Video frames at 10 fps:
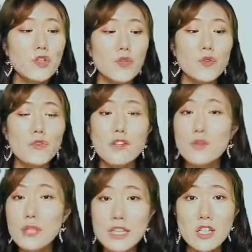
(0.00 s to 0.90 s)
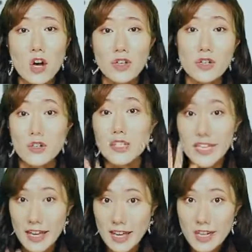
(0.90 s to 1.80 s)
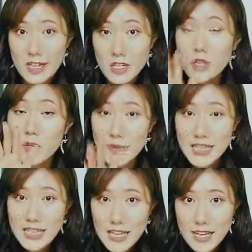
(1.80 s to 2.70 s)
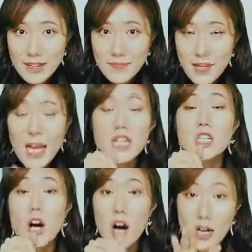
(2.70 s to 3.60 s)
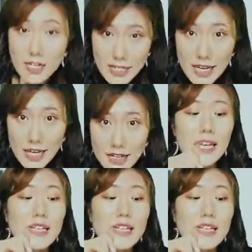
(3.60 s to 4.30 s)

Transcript: So you can use this on your skin, human skin, dog skin.